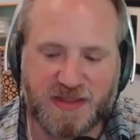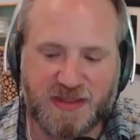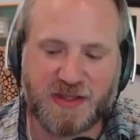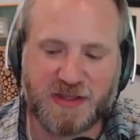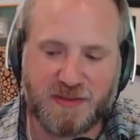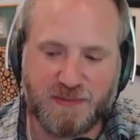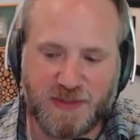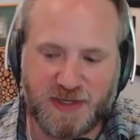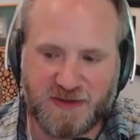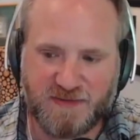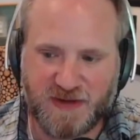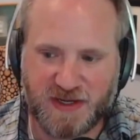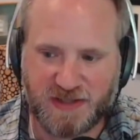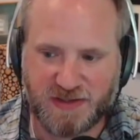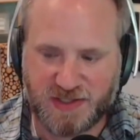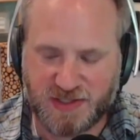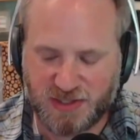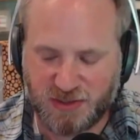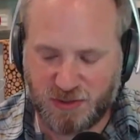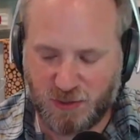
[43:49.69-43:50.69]
I think the
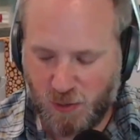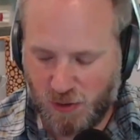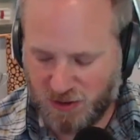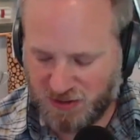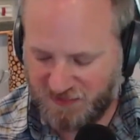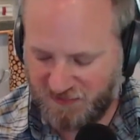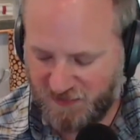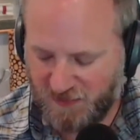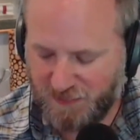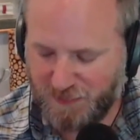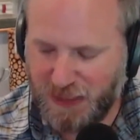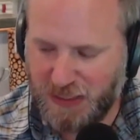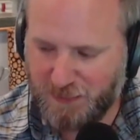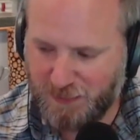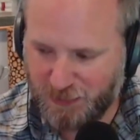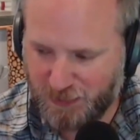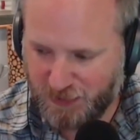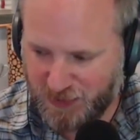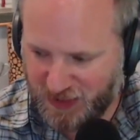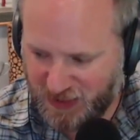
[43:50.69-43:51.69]
minivan still works for
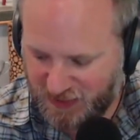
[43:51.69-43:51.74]
people